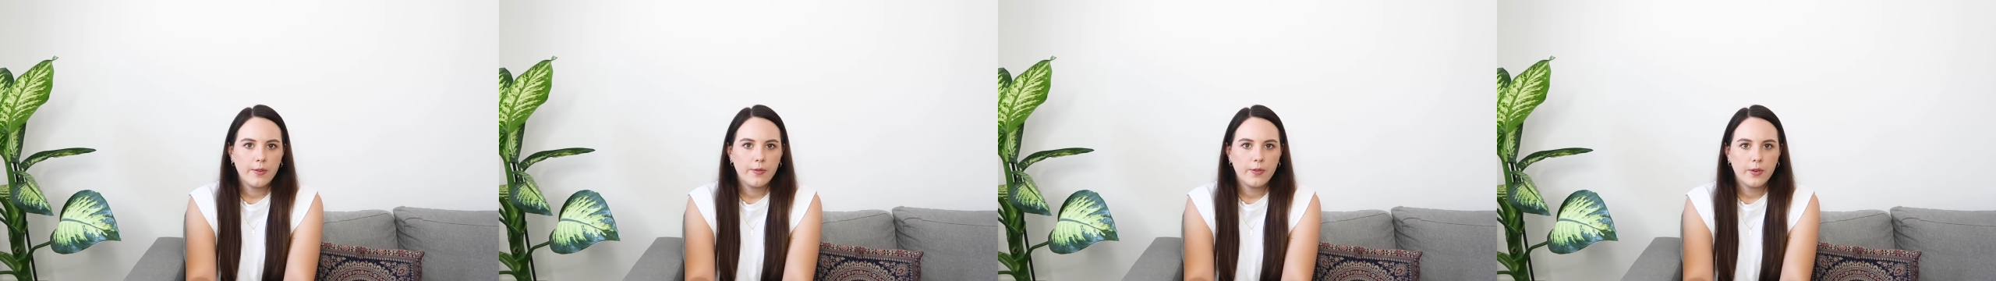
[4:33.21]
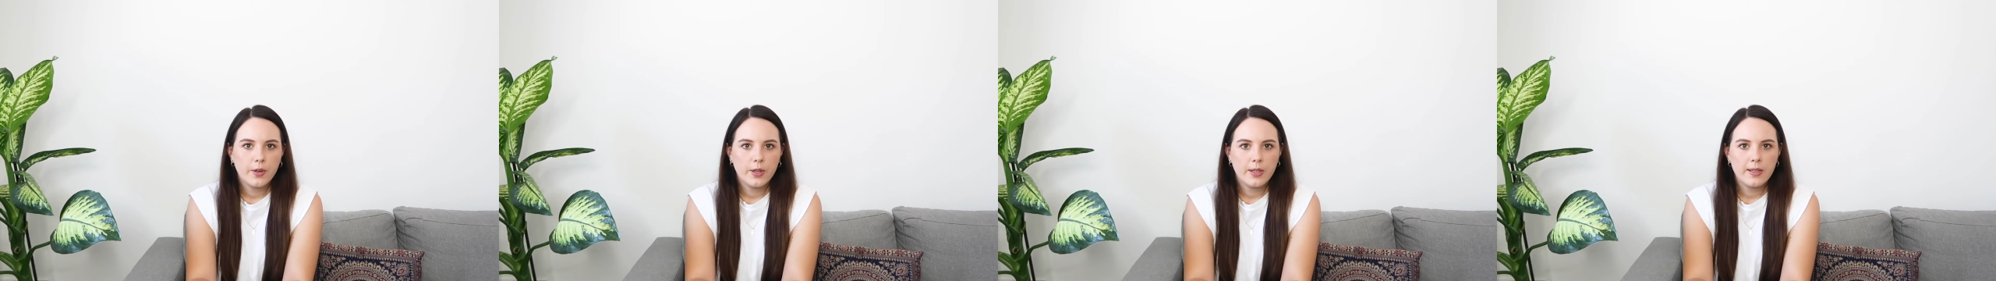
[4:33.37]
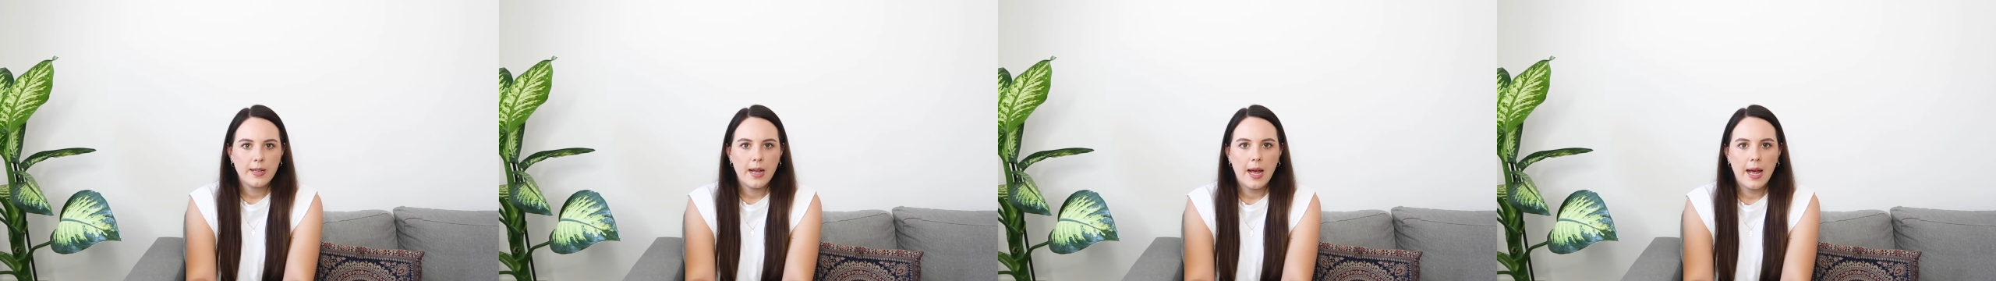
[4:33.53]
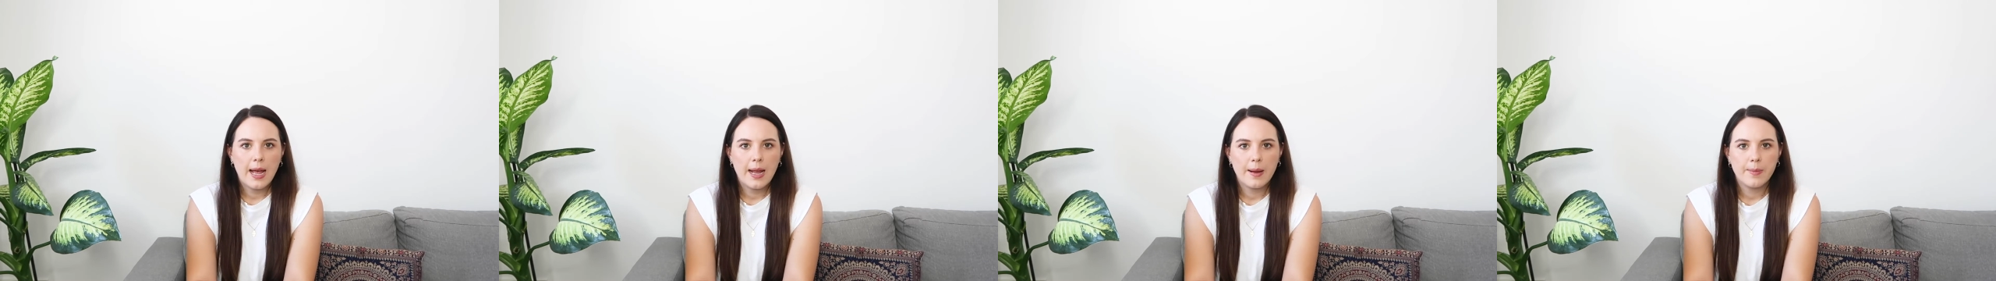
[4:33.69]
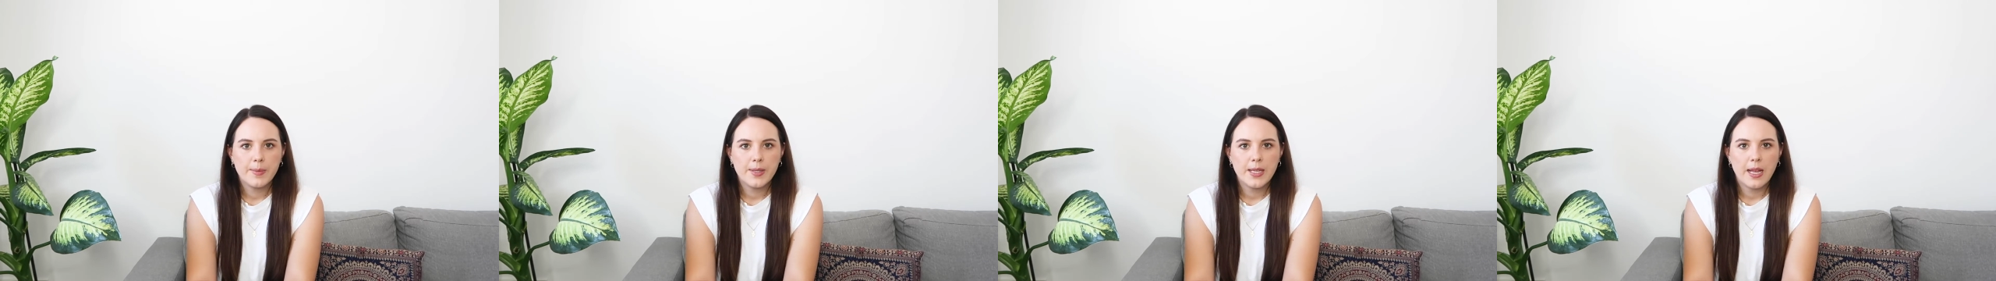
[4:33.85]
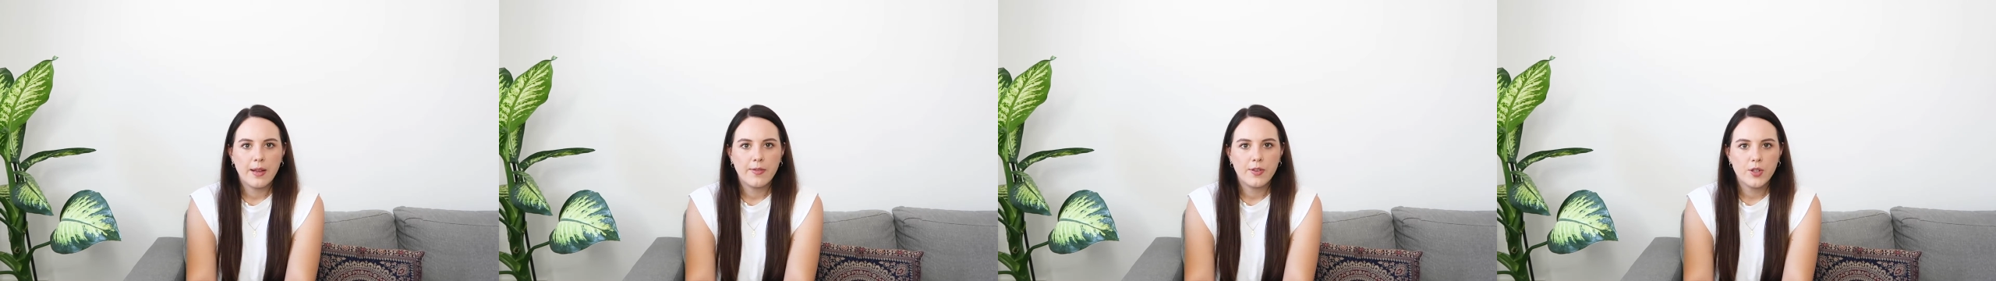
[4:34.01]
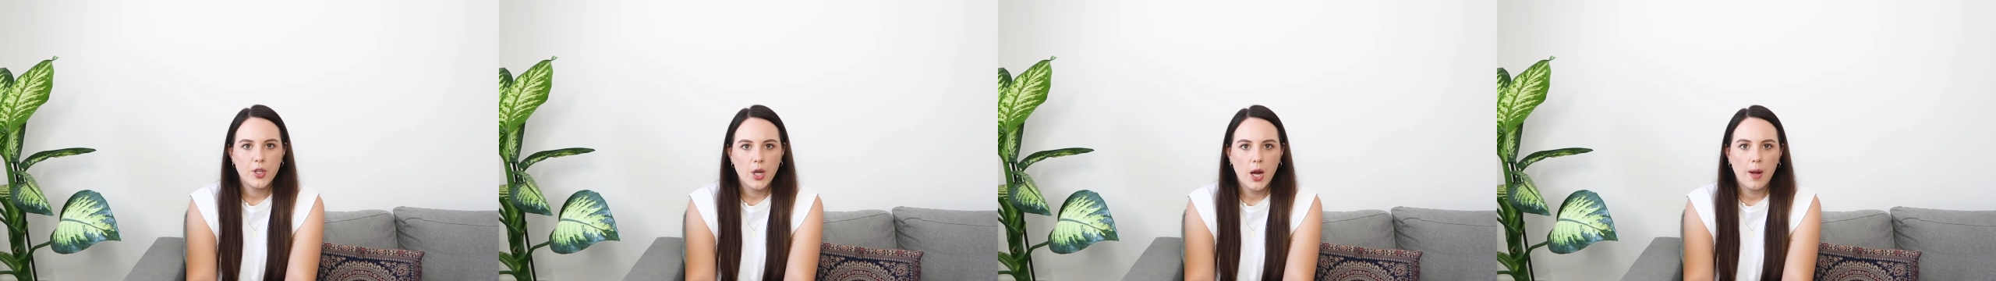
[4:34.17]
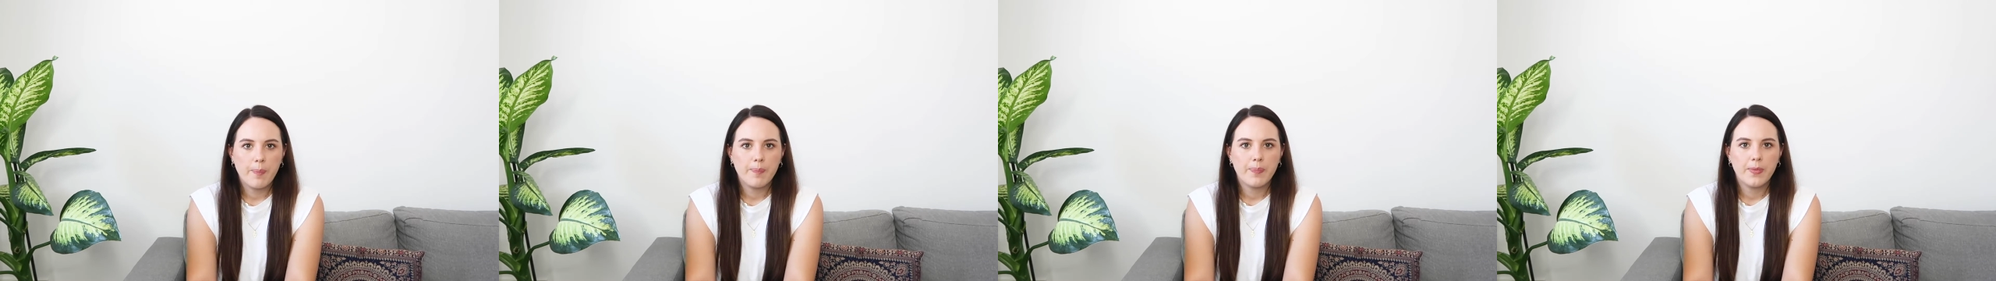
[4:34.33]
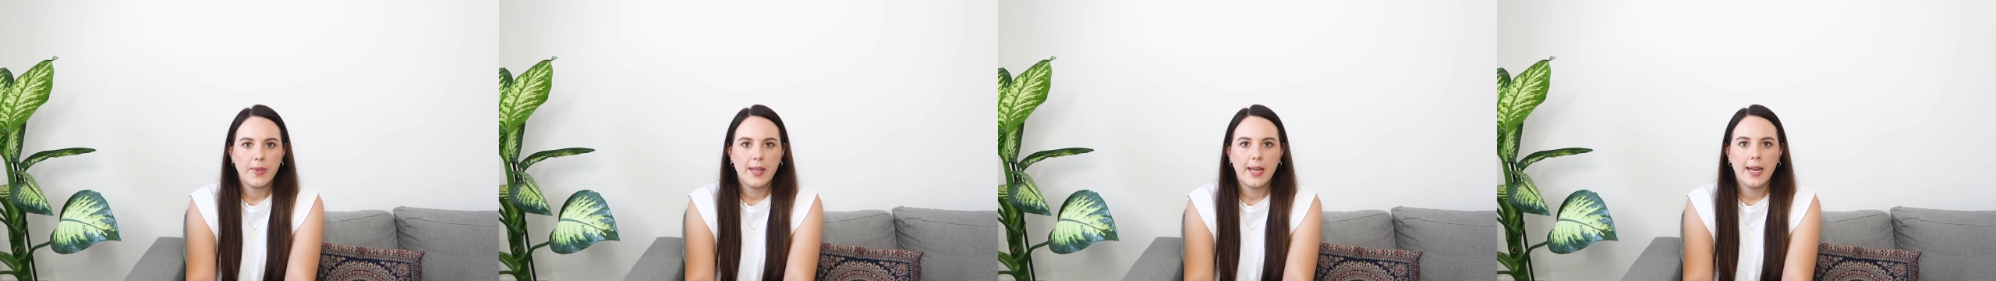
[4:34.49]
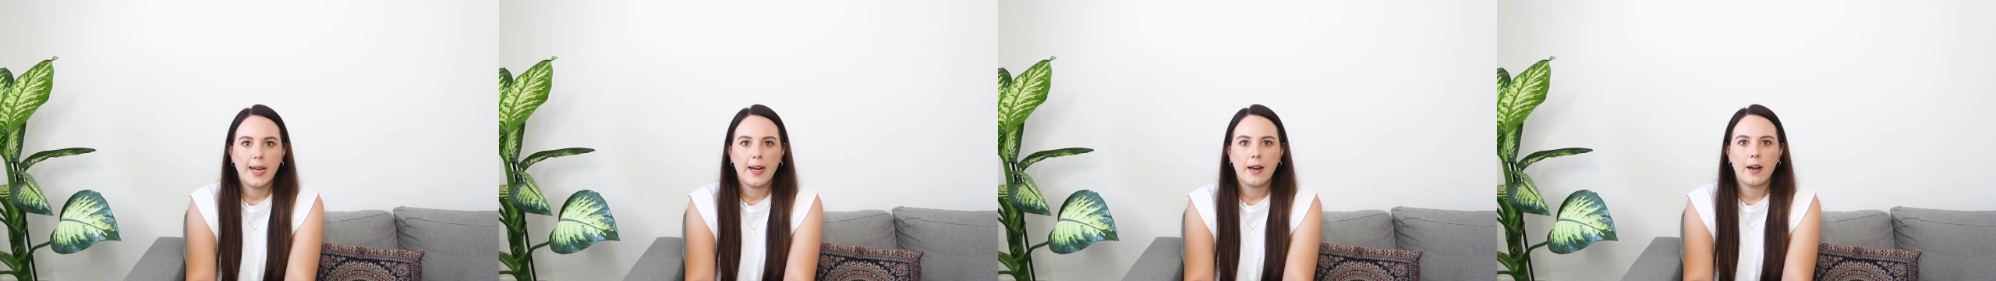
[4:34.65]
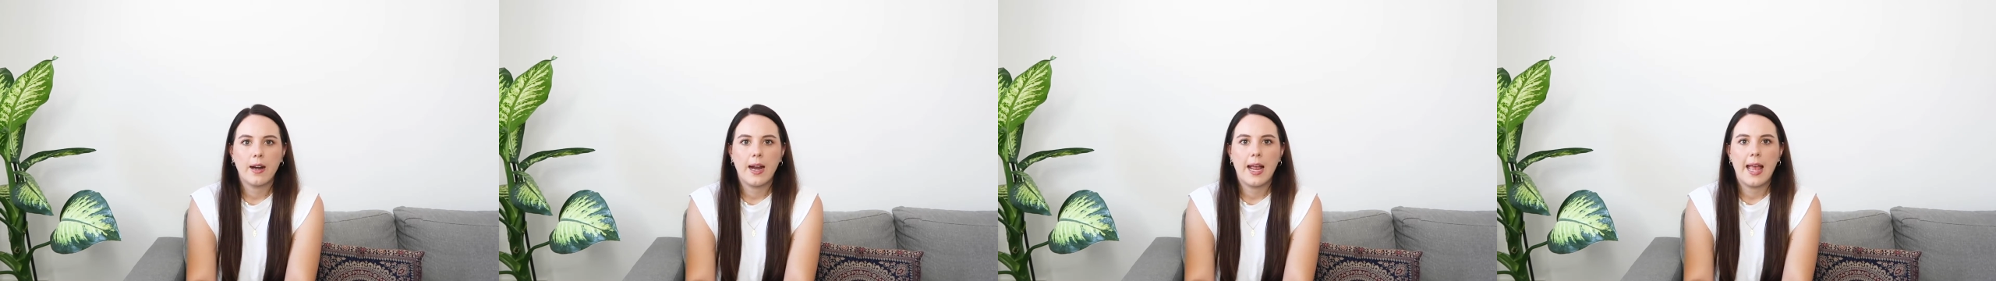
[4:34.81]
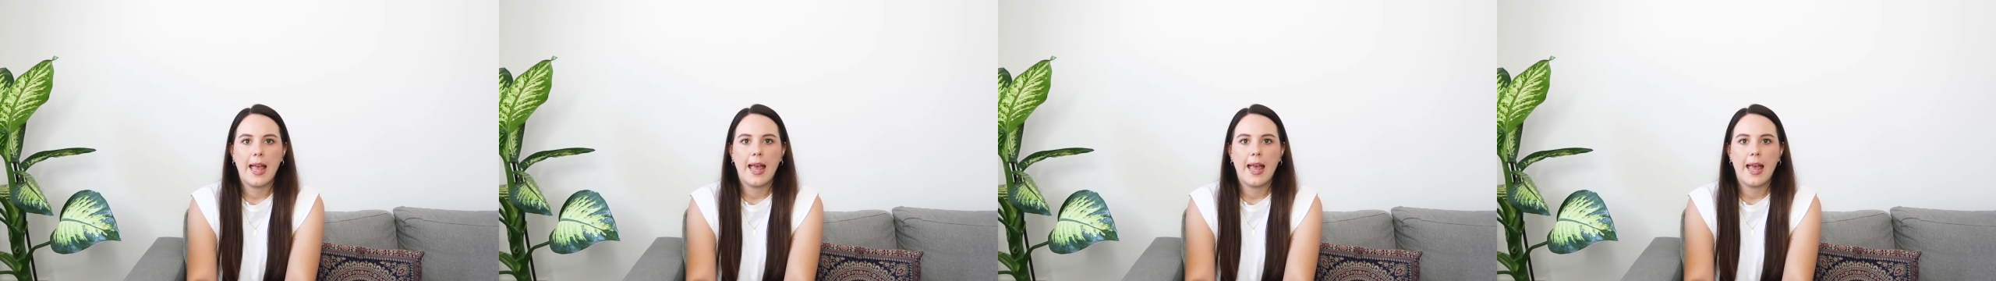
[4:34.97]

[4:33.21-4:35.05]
or 4 times I've shopped there,